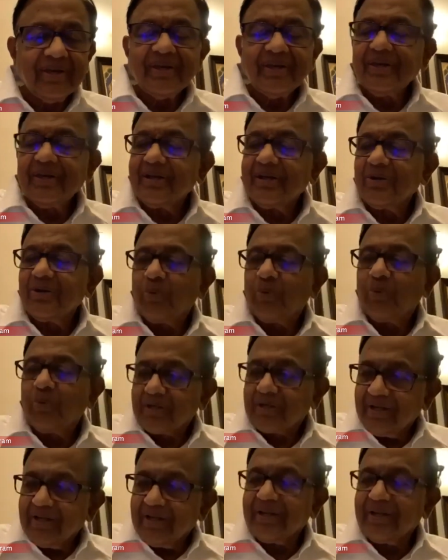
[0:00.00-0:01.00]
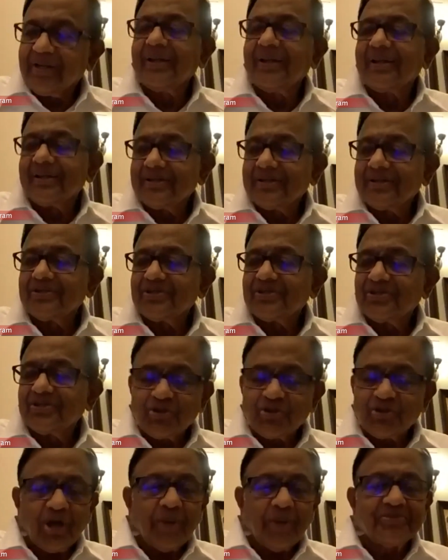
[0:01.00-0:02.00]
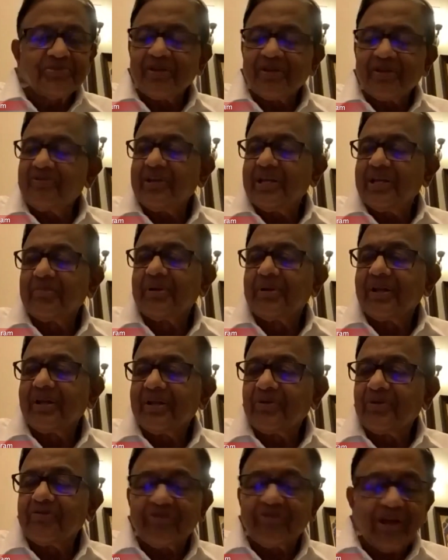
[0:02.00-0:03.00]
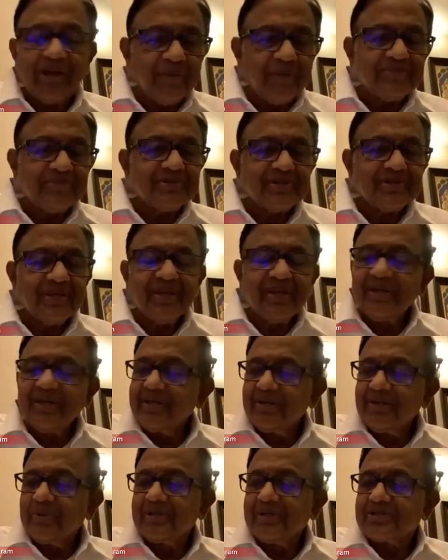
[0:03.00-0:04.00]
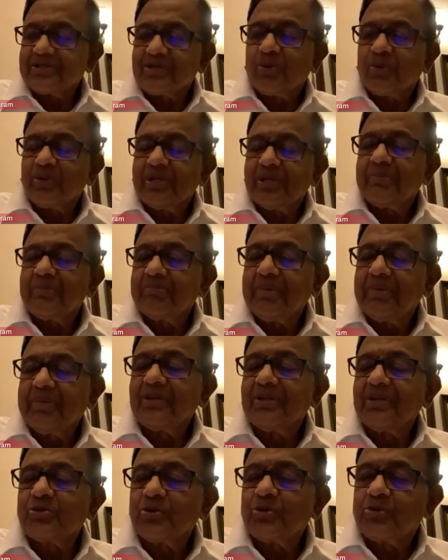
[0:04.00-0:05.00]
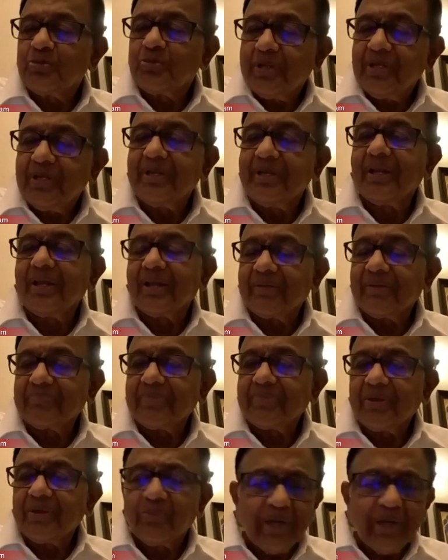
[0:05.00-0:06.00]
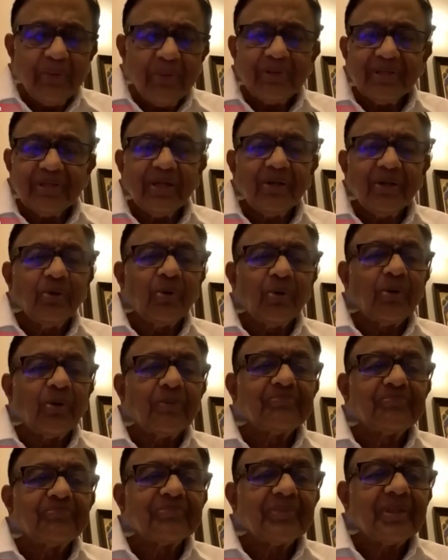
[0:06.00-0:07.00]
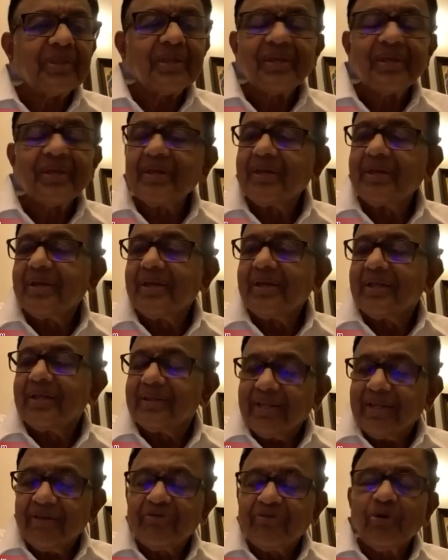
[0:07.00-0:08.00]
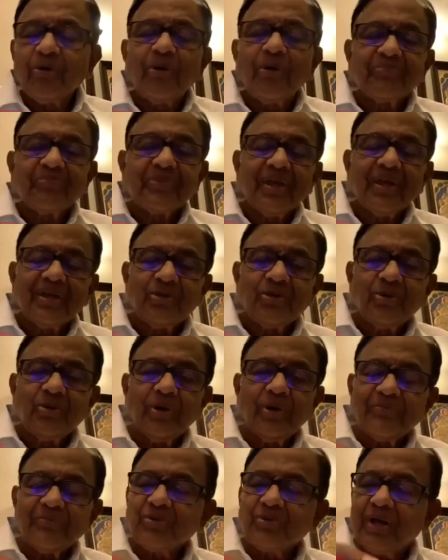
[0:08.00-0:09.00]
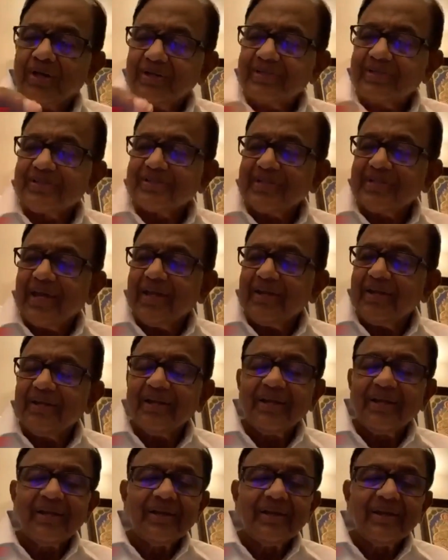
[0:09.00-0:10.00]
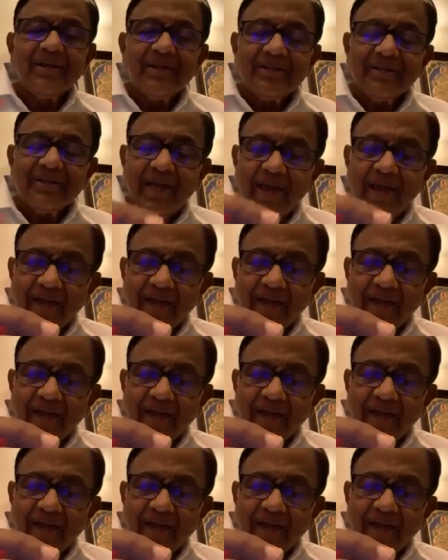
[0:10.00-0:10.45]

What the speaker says: What little jobs are available in farms will slowly begin to dwindle. Where will they go? Therefore, you have to understand the